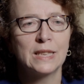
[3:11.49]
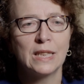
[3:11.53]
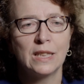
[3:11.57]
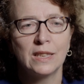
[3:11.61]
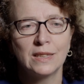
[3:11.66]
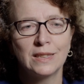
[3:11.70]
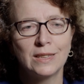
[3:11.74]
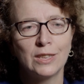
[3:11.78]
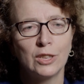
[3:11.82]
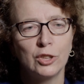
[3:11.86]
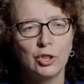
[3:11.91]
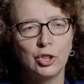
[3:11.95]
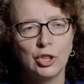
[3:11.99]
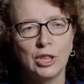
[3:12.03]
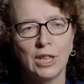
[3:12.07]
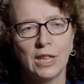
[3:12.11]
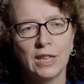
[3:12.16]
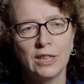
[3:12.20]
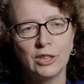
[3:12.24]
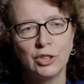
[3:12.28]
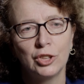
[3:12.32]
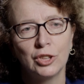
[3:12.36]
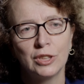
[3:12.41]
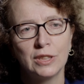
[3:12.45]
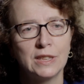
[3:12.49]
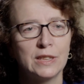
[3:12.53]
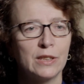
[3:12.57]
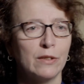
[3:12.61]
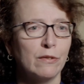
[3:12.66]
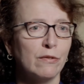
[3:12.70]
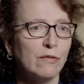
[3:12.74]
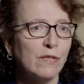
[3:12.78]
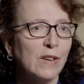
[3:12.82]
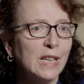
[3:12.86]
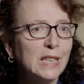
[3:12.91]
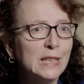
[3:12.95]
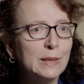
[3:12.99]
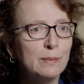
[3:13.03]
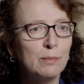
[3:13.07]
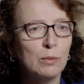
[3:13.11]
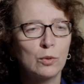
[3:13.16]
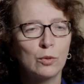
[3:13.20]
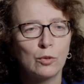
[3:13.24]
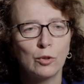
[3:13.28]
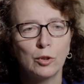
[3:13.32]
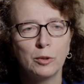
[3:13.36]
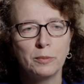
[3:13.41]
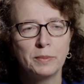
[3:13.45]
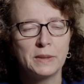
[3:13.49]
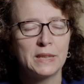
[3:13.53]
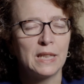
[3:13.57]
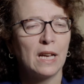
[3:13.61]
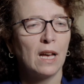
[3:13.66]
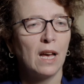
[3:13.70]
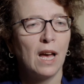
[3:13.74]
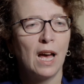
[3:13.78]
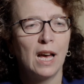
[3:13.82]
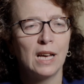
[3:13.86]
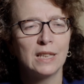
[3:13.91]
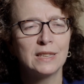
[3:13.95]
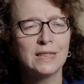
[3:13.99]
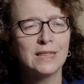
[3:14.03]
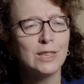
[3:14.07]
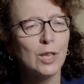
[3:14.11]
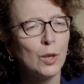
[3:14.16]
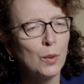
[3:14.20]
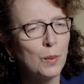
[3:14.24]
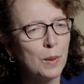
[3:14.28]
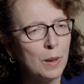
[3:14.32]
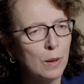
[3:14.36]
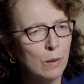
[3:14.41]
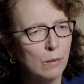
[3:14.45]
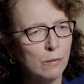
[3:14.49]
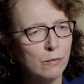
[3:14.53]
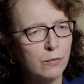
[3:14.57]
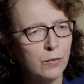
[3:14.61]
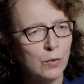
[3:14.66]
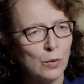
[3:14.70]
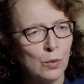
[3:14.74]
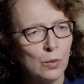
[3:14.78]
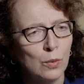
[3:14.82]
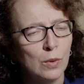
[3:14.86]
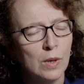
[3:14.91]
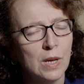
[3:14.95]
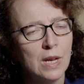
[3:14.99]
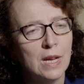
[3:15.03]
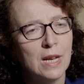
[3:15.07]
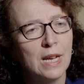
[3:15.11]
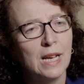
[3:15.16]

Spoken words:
and associations and Facebook groups are so helpful,